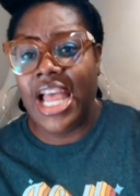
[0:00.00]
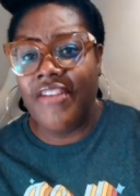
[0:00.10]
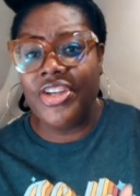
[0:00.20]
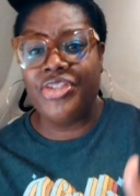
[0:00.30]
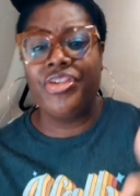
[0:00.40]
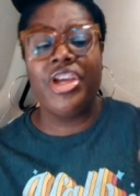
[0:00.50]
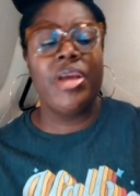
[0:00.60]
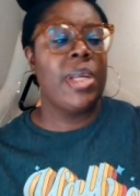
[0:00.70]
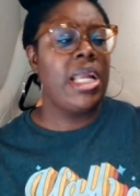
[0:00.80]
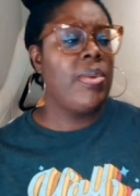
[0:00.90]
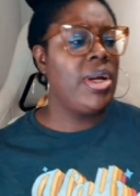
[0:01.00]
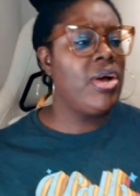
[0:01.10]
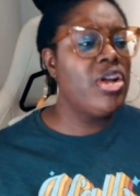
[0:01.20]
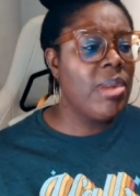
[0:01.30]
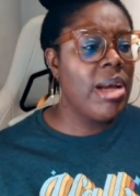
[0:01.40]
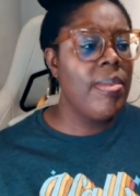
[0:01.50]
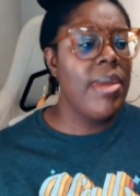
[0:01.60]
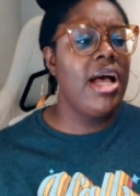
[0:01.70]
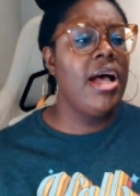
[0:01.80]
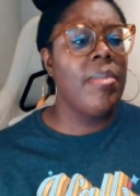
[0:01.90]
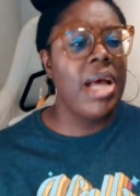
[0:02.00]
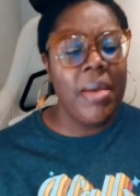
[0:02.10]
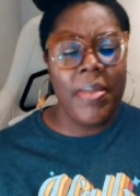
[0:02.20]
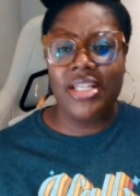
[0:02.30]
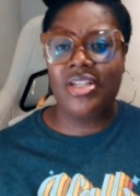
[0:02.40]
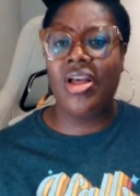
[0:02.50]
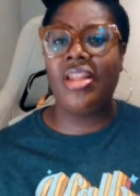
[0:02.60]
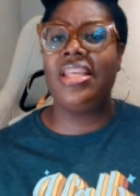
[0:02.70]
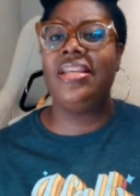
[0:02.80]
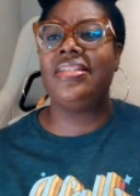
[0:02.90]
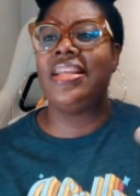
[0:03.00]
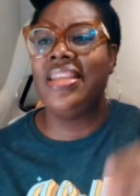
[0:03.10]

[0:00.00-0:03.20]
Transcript: I would have a dream and I would go to my mom, Mom, I saw this.